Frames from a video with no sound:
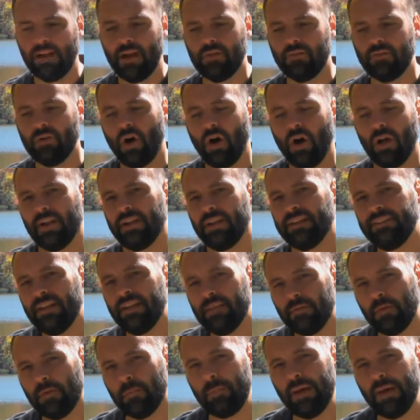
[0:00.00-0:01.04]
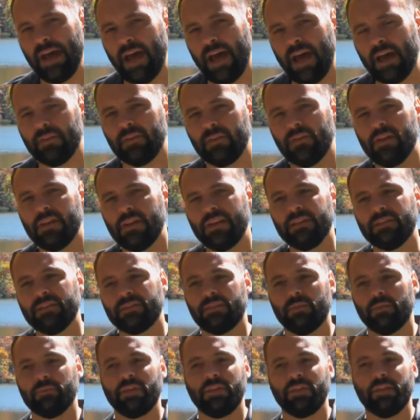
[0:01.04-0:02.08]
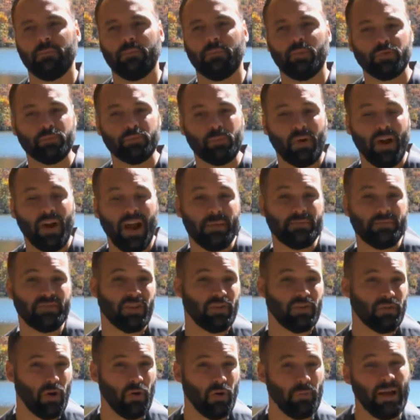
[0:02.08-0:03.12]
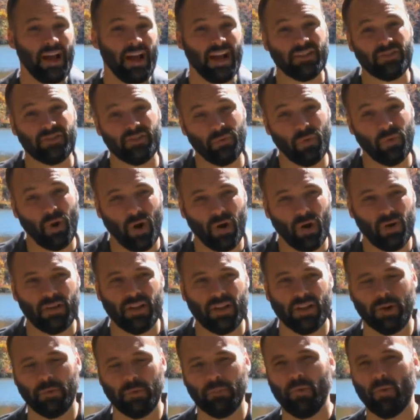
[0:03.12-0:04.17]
out on a different path, something that was perhaps a throwback to earlier